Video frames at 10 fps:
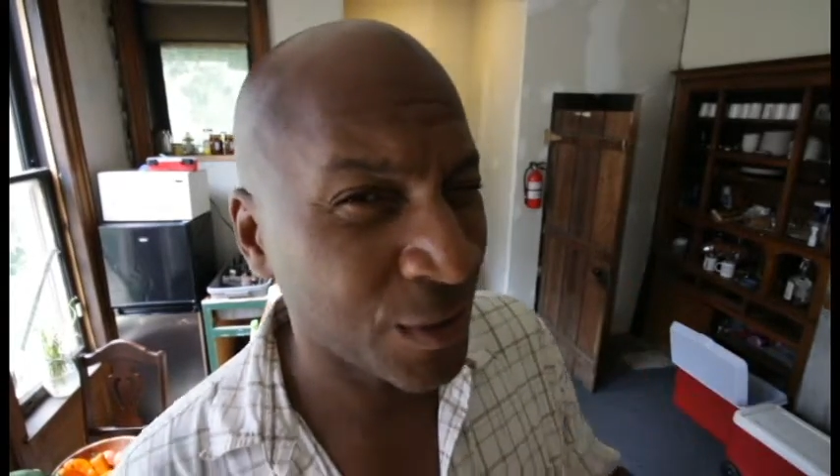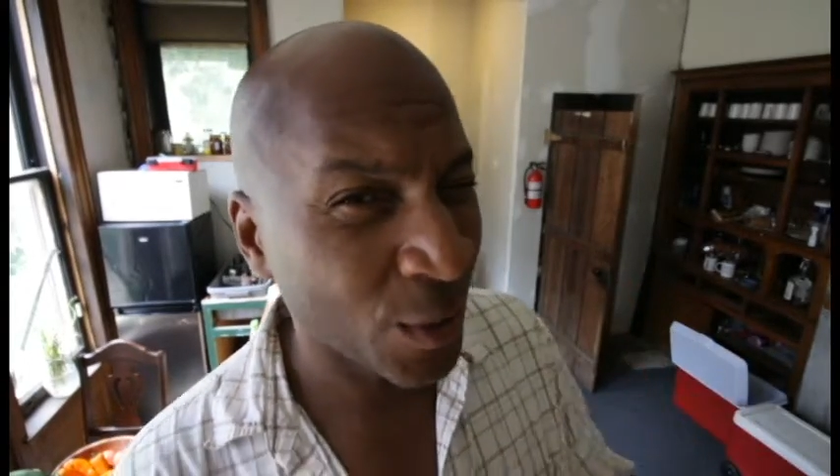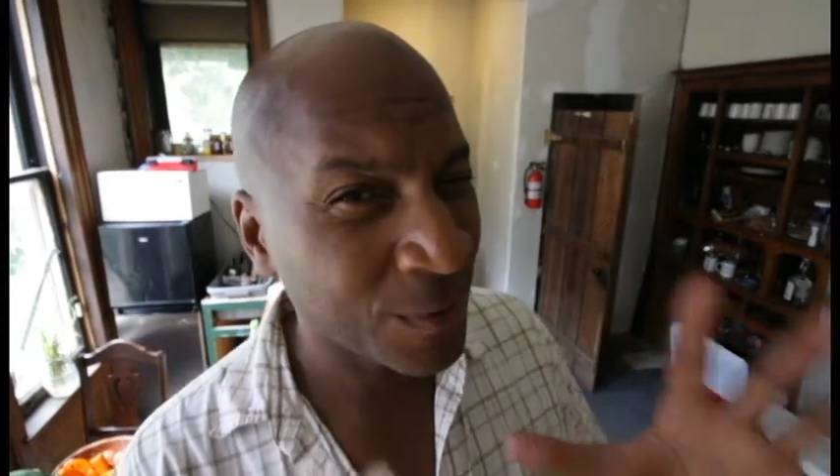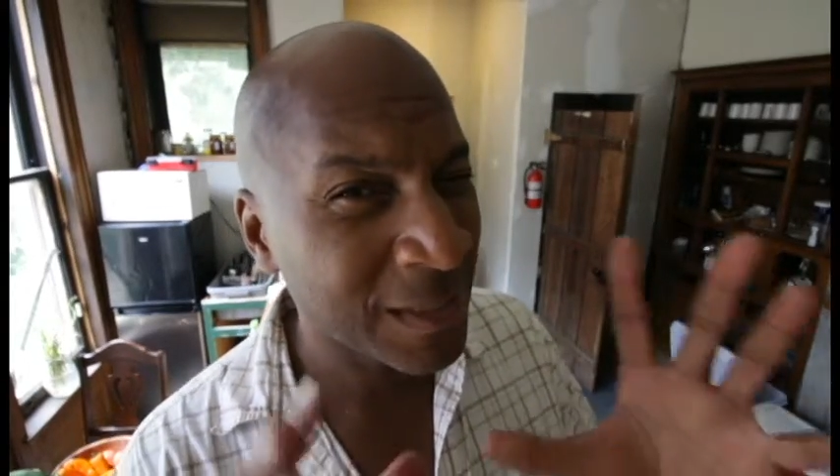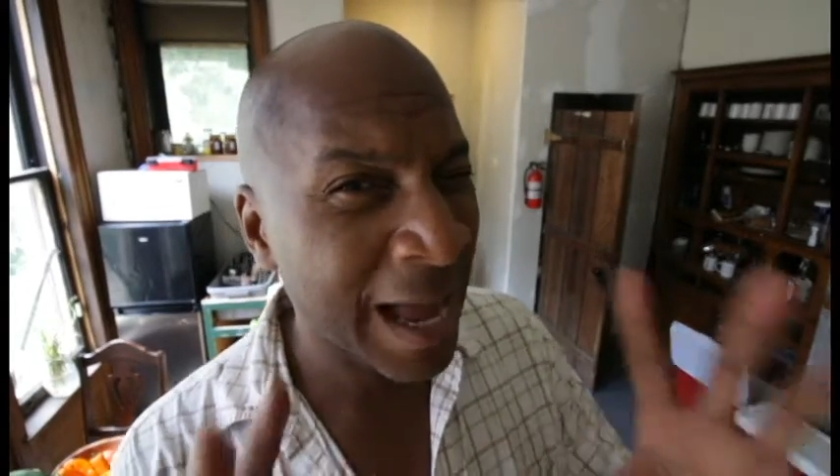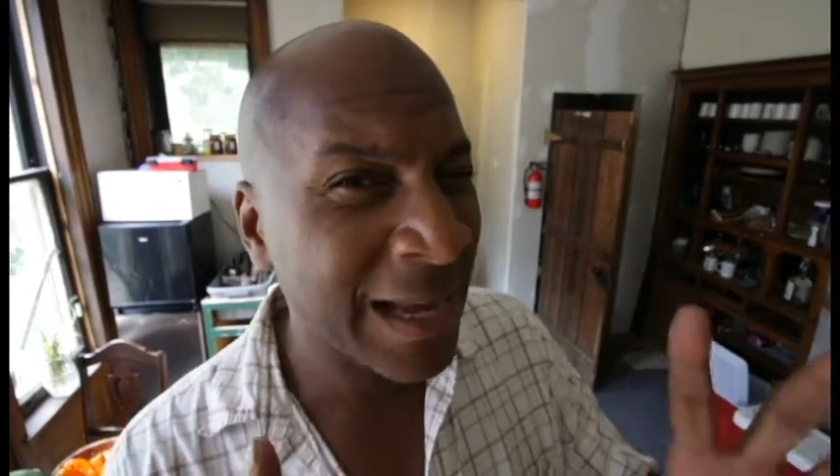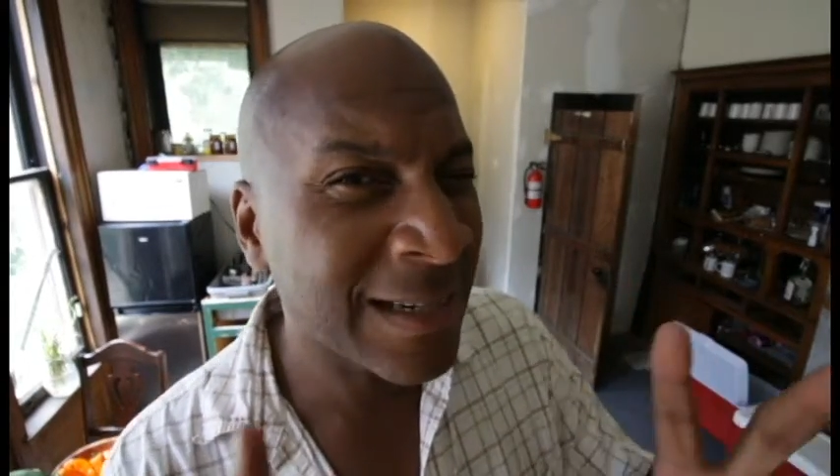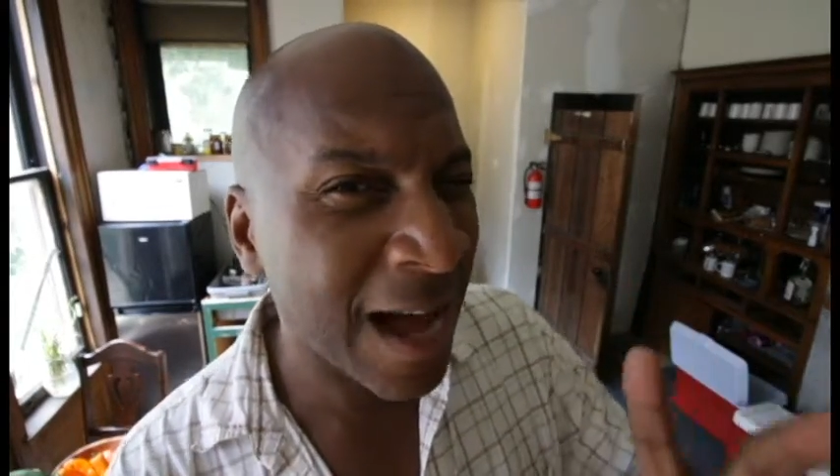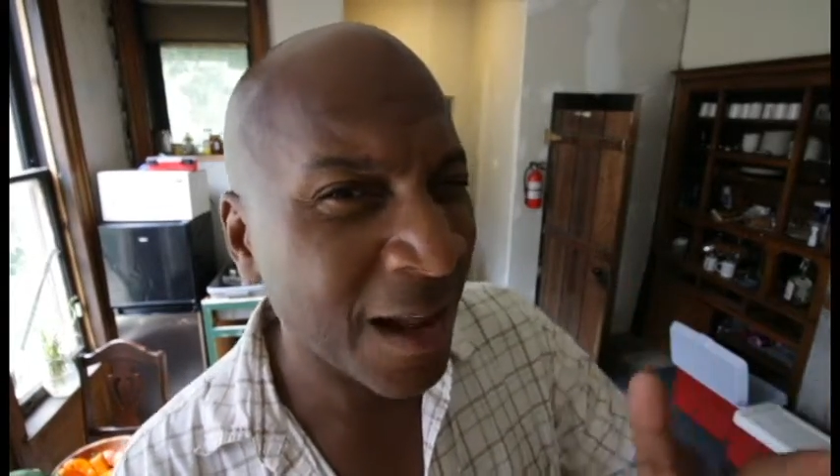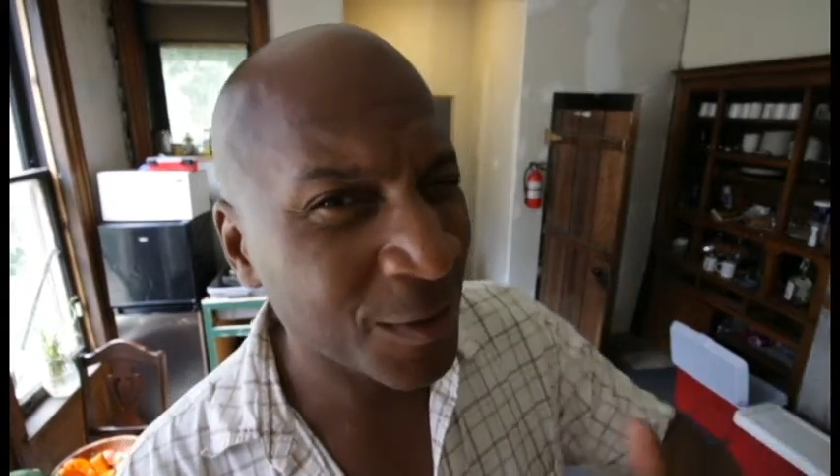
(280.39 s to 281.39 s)
So
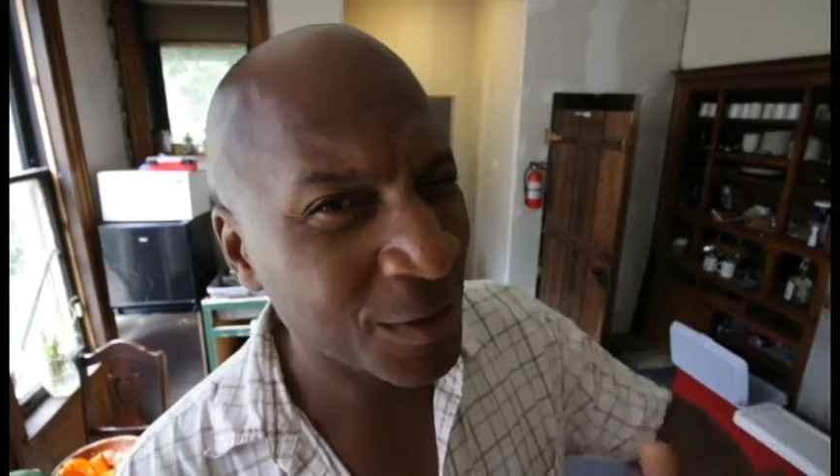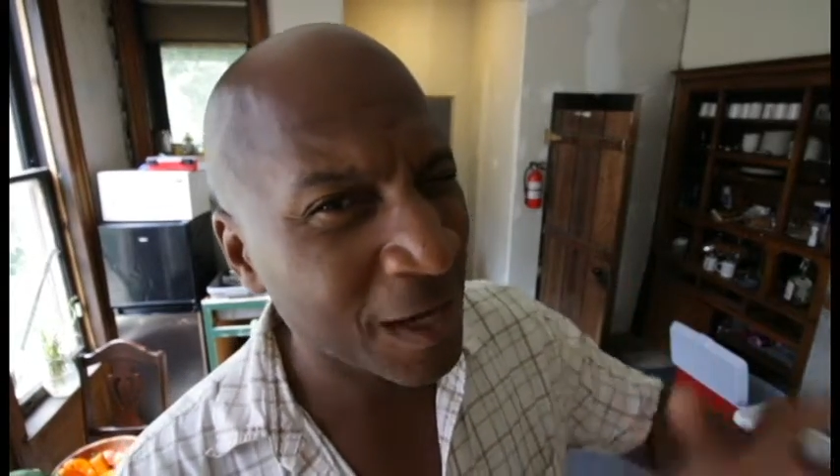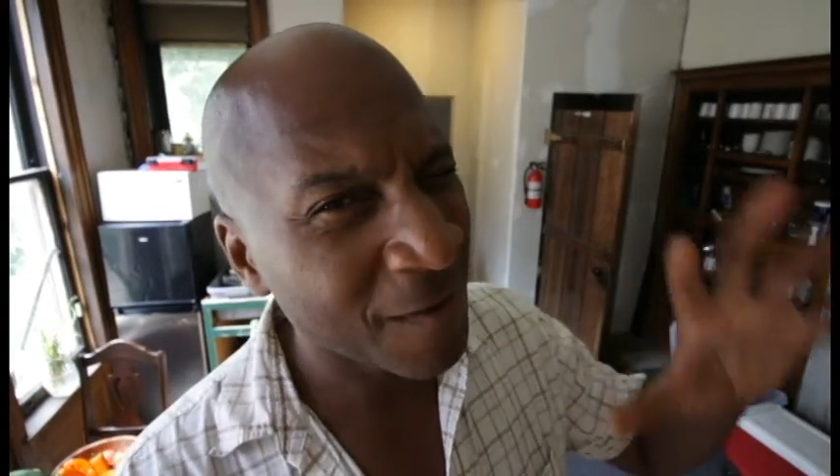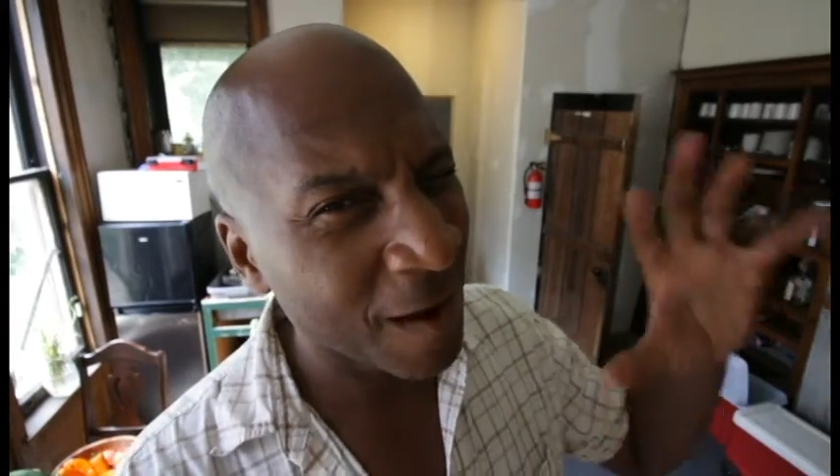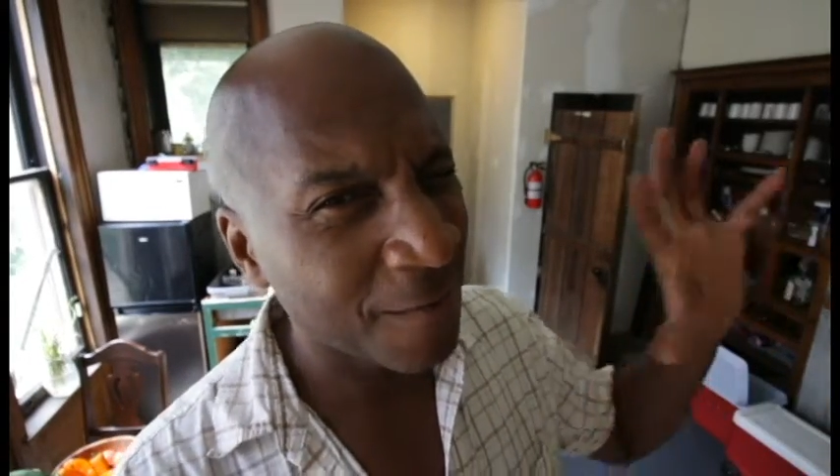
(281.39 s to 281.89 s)
$10 of our